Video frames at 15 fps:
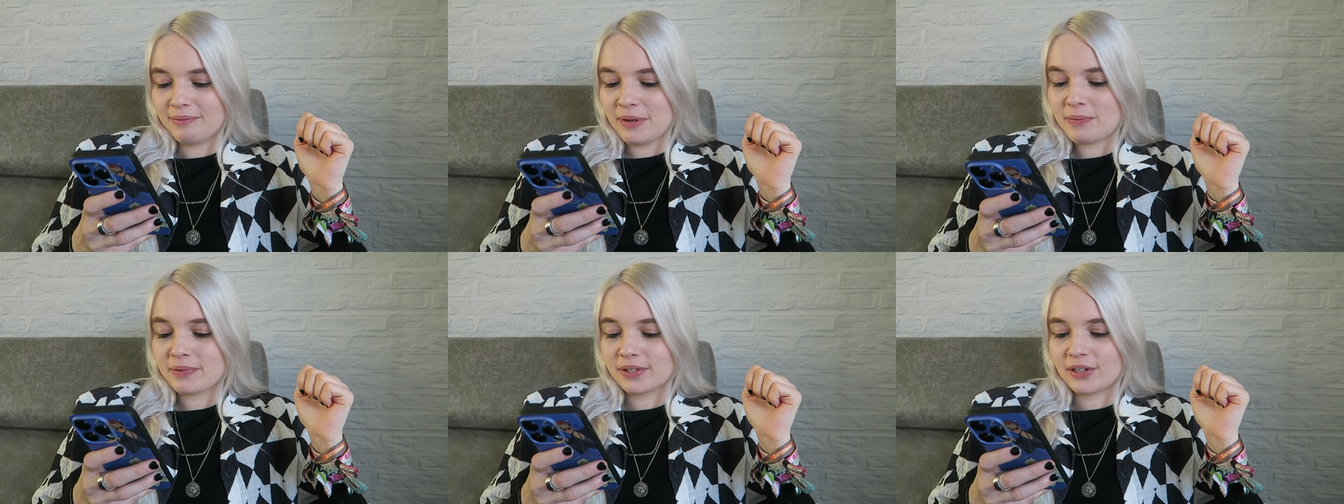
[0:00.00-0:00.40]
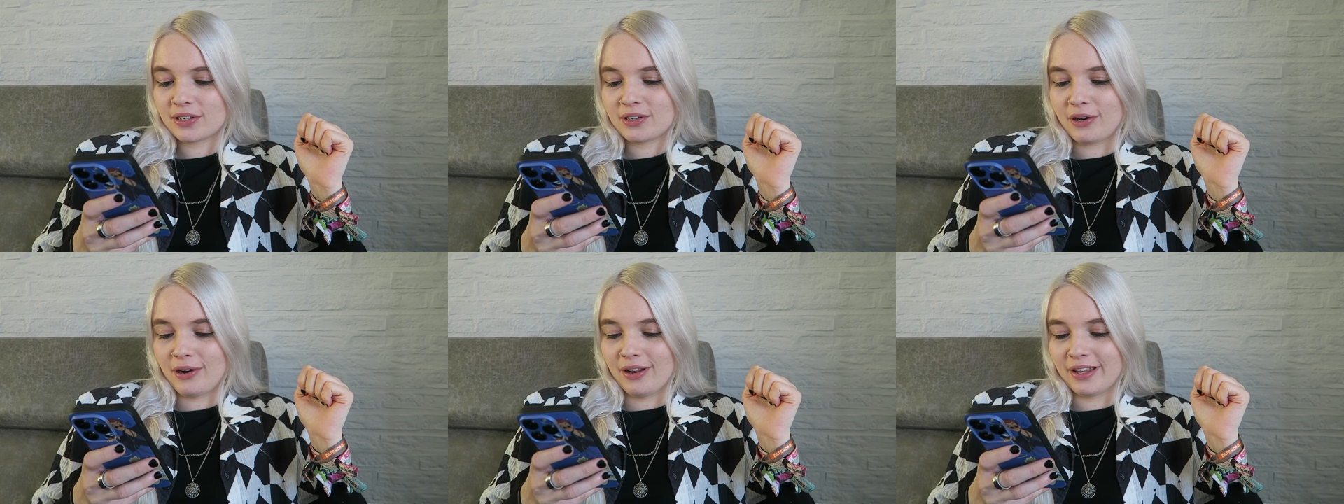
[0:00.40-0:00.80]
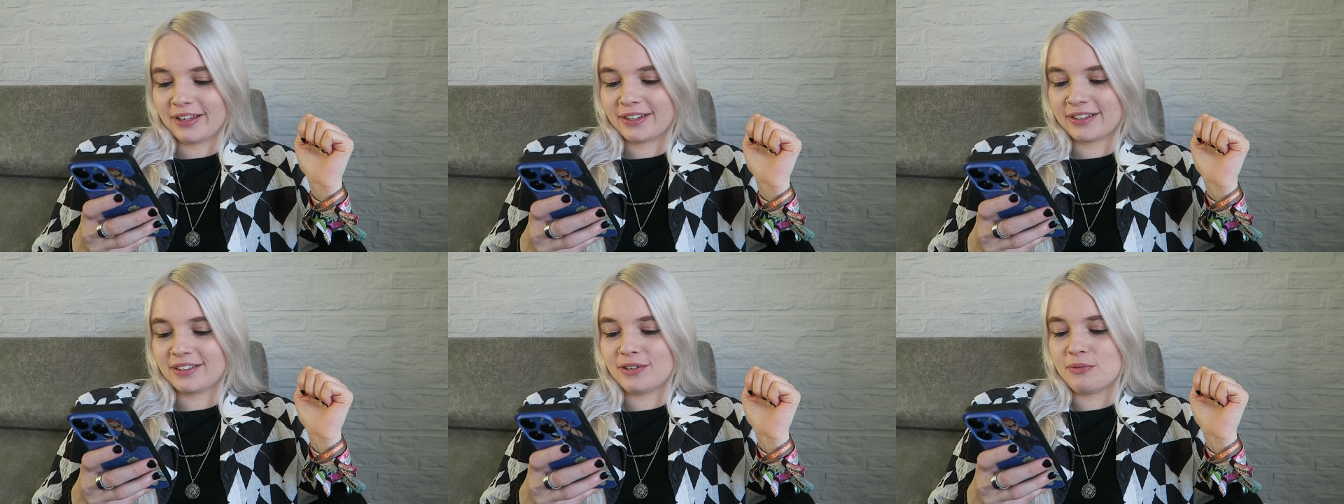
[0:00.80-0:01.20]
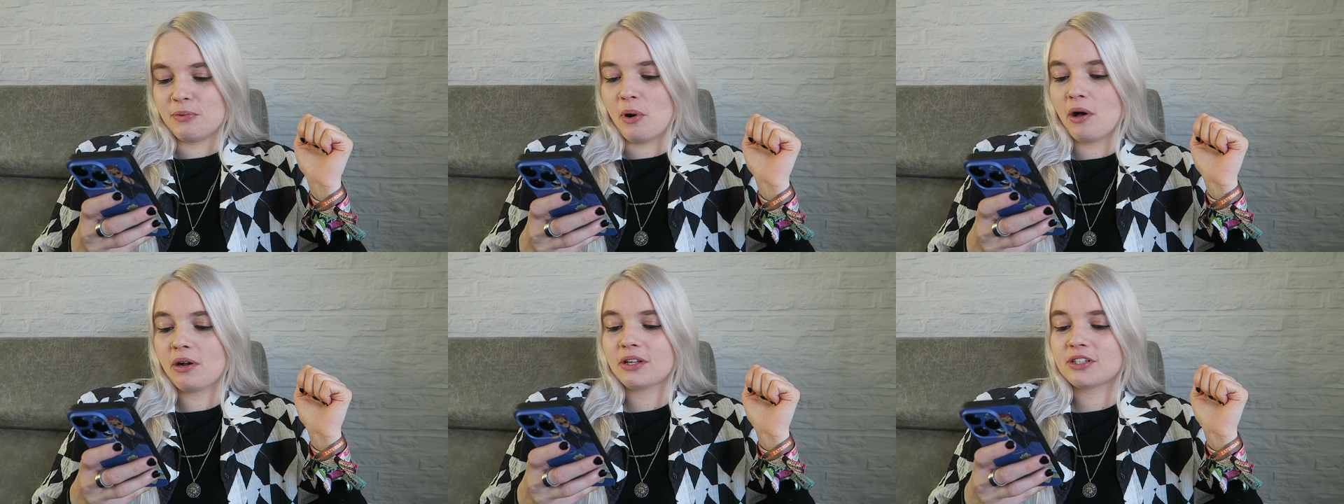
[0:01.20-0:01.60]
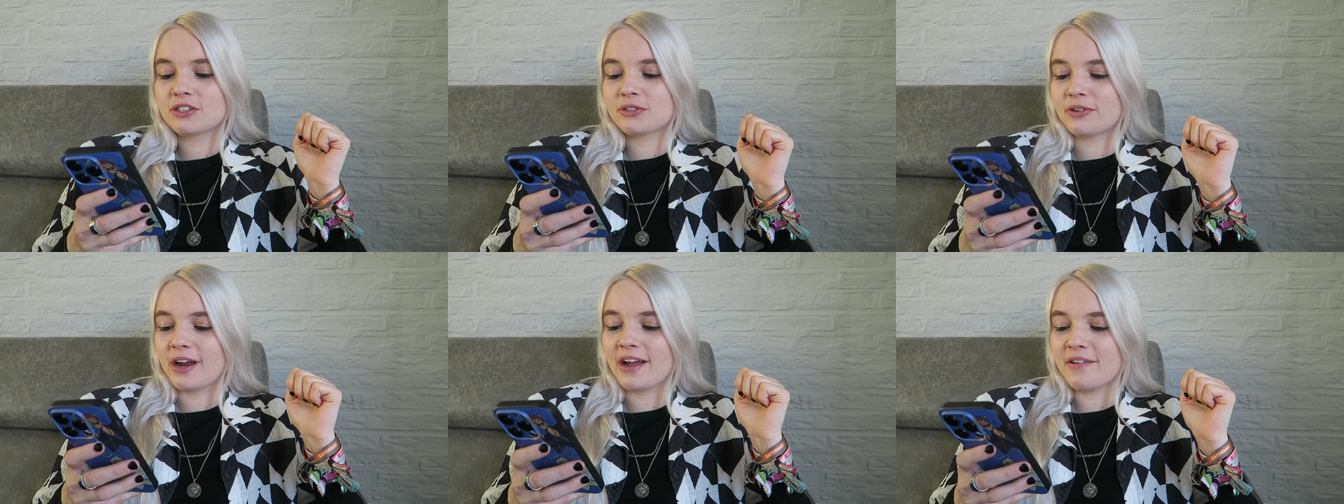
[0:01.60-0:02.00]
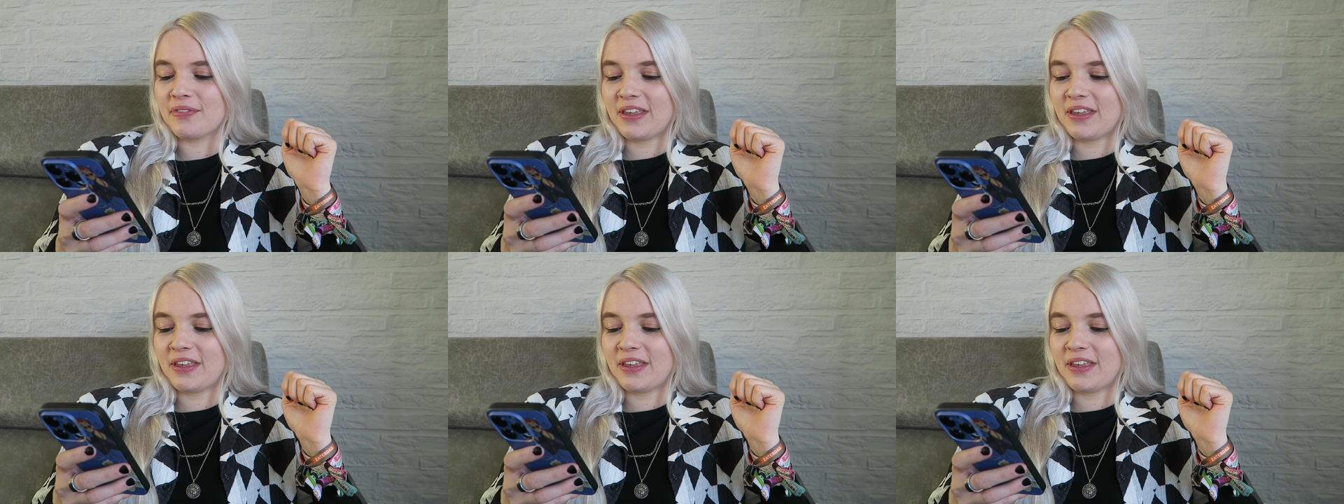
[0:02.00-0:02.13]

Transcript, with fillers: People are calling it a orchestra.